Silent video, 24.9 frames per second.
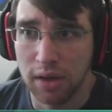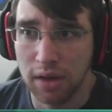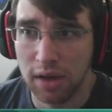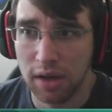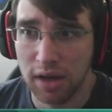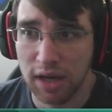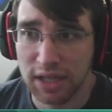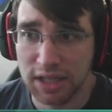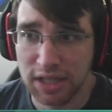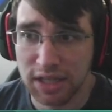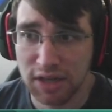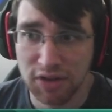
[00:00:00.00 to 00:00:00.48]

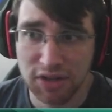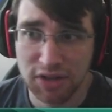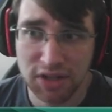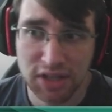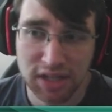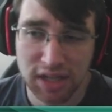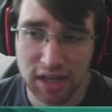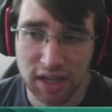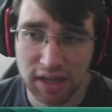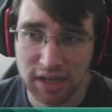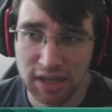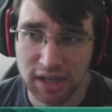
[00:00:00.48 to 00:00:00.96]
Sarah's
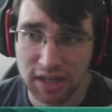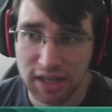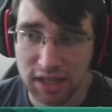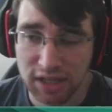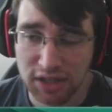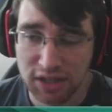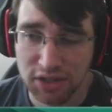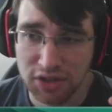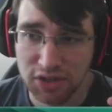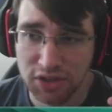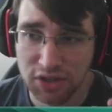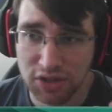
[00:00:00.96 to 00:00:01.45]
Ascendant
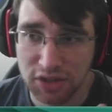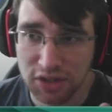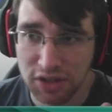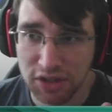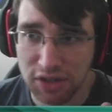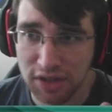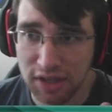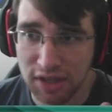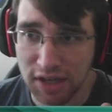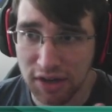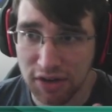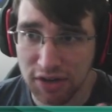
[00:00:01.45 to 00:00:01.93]
is just
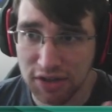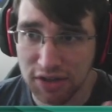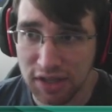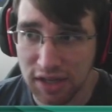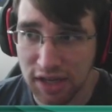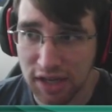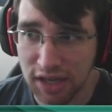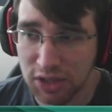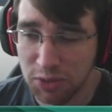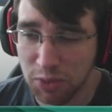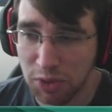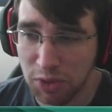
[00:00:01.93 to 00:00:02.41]
good here. It's a
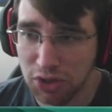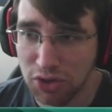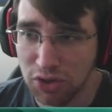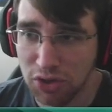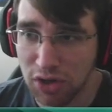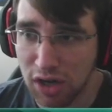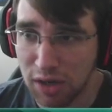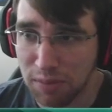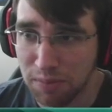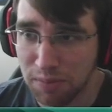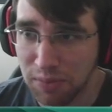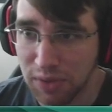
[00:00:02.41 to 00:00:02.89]
nice one
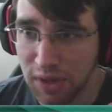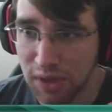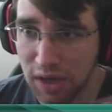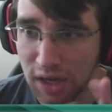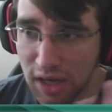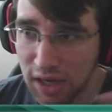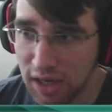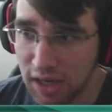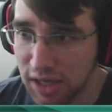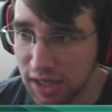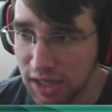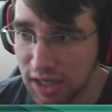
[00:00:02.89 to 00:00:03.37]
drop.
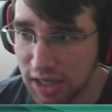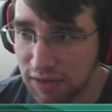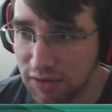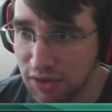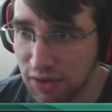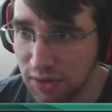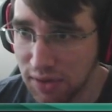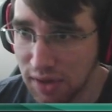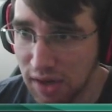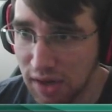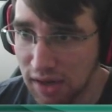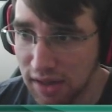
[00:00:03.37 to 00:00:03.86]
It
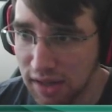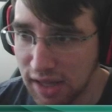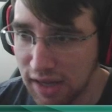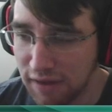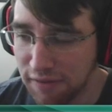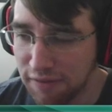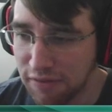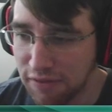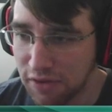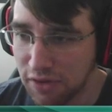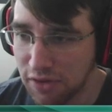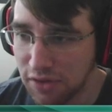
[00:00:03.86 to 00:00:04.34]
gives you a lot of
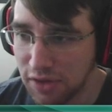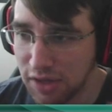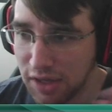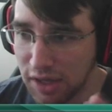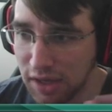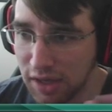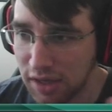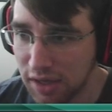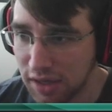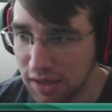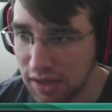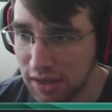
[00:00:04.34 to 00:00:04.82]
life
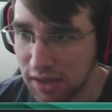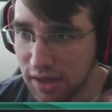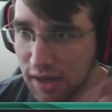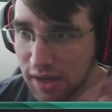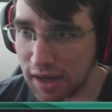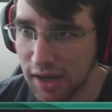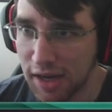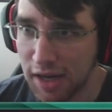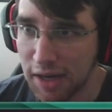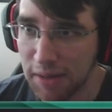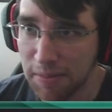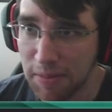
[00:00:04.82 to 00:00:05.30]
early.
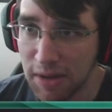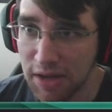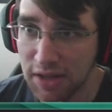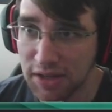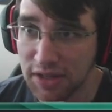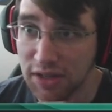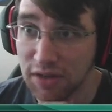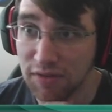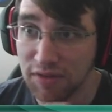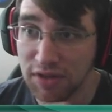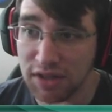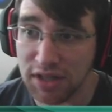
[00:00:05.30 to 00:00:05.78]

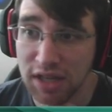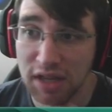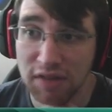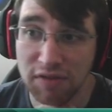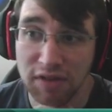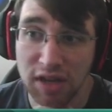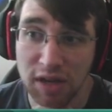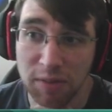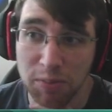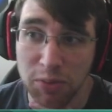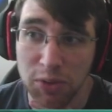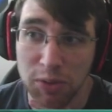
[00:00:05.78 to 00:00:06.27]
Sylvan
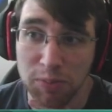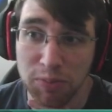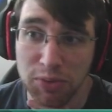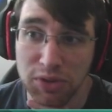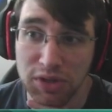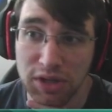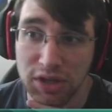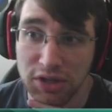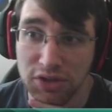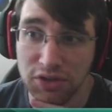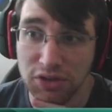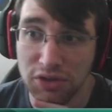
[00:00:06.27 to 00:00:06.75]
Safekeeper
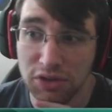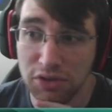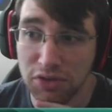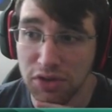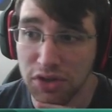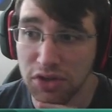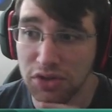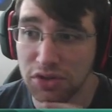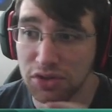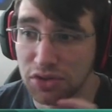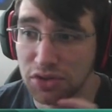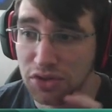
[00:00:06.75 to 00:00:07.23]
protects your
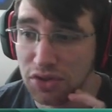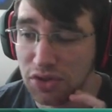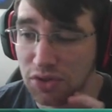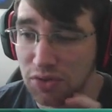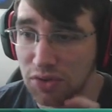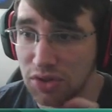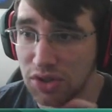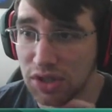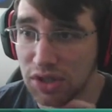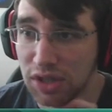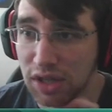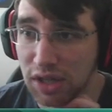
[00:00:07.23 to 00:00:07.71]
creatures,
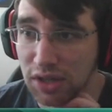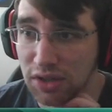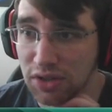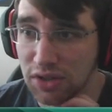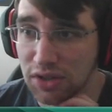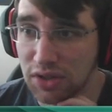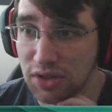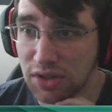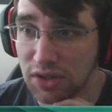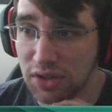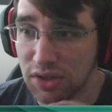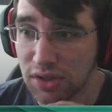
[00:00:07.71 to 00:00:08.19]
which is
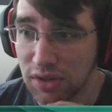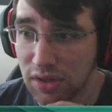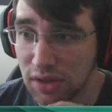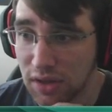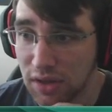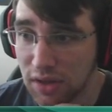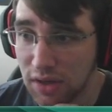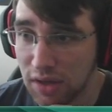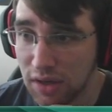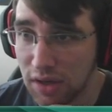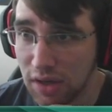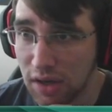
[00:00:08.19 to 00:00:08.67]
nice.
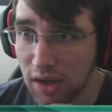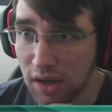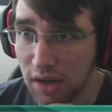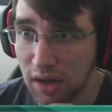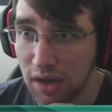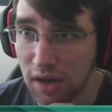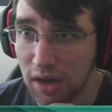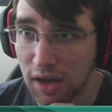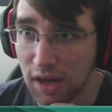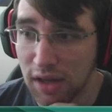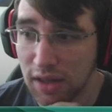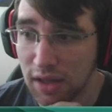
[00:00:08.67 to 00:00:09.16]

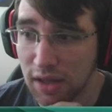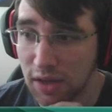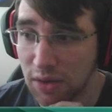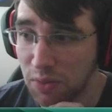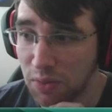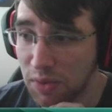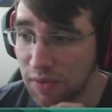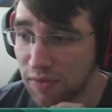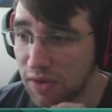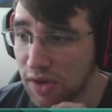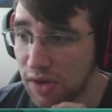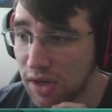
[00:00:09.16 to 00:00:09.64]
And
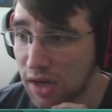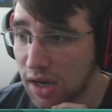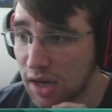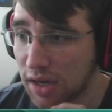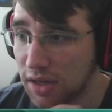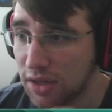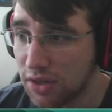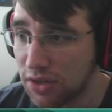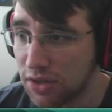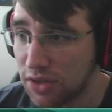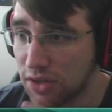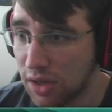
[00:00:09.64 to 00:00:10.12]
then we've
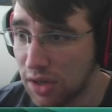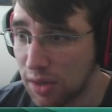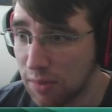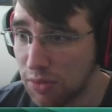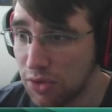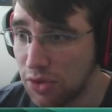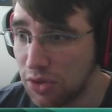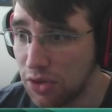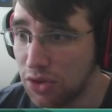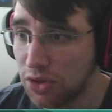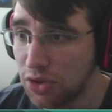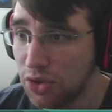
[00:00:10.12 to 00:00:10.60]
got
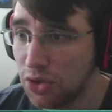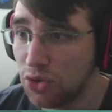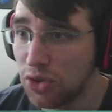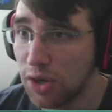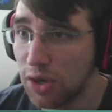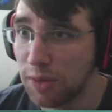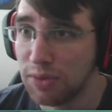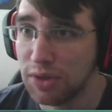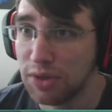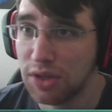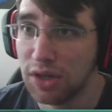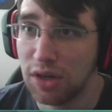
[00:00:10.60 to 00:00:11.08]
some good
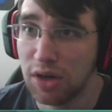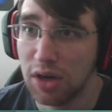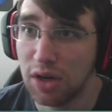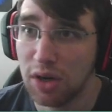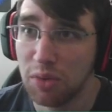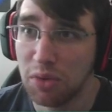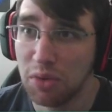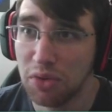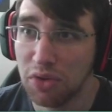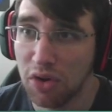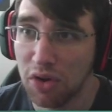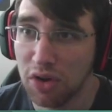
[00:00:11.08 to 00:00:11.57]
2-drops
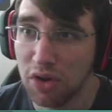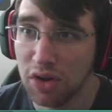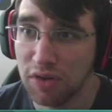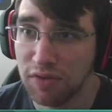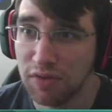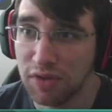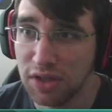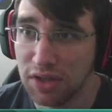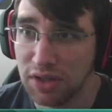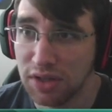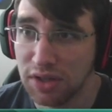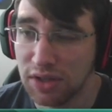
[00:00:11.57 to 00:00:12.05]
here with
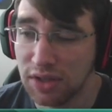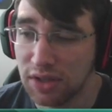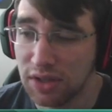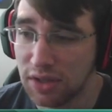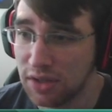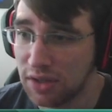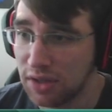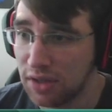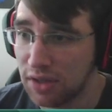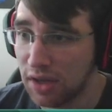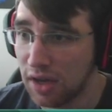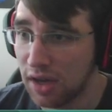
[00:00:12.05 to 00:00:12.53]

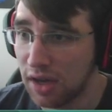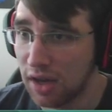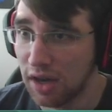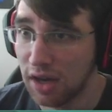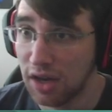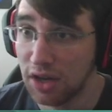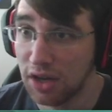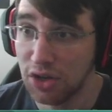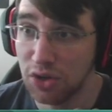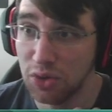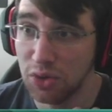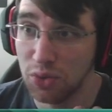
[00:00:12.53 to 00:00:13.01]
Archivist,
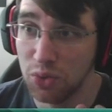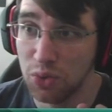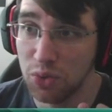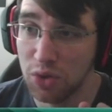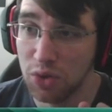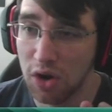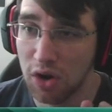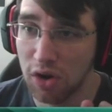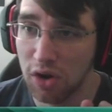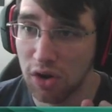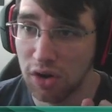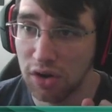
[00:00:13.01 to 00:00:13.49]
a new
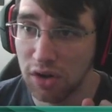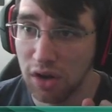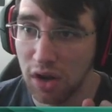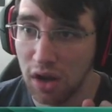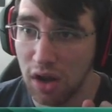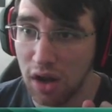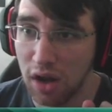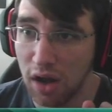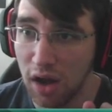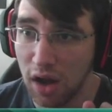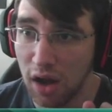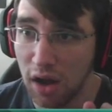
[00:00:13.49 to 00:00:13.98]
card
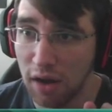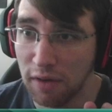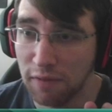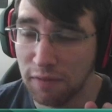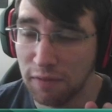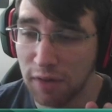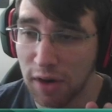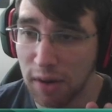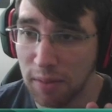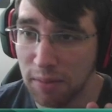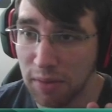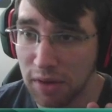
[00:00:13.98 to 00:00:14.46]

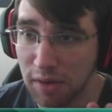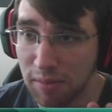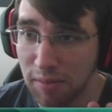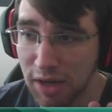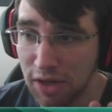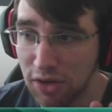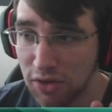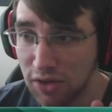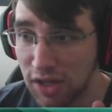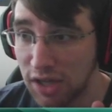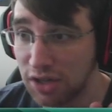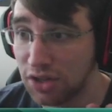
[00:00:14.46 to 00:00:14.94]
from
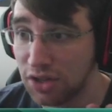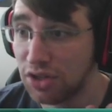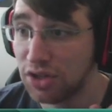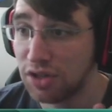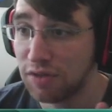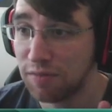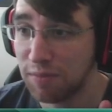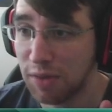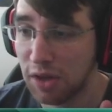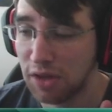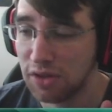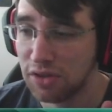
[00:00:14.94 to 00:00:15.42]
Commander
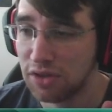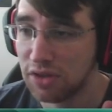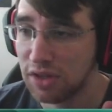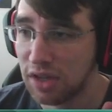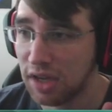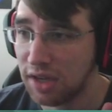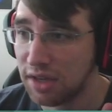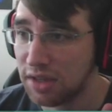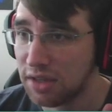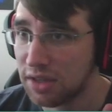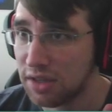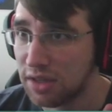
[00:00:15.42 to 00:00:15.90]
Legends of Baldur's
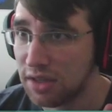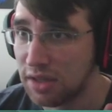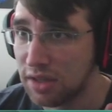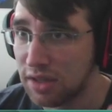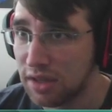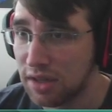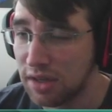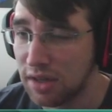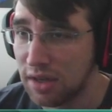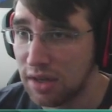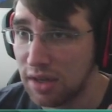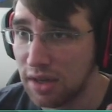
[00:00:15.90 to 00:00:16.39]
Gate,
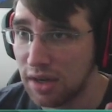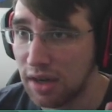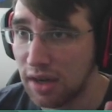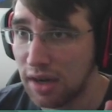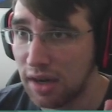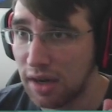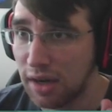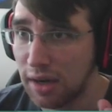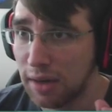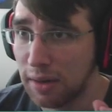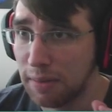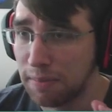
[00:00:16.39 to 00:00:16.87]

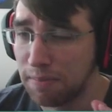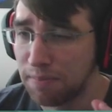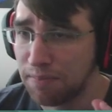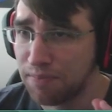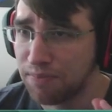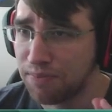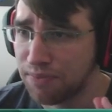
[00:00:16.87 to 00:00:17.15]
Commander